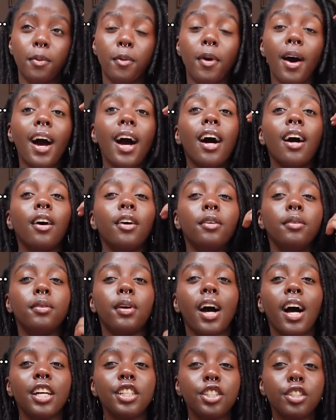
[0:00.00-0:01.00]
Wow,
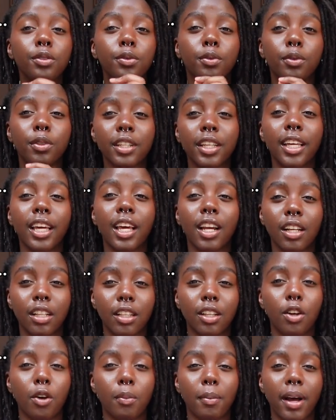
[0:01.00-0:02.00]
I should really get a
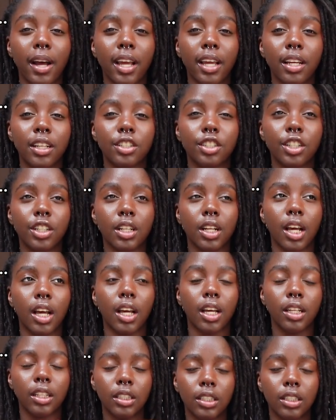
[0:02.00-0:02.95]
little mic, shouldn't I?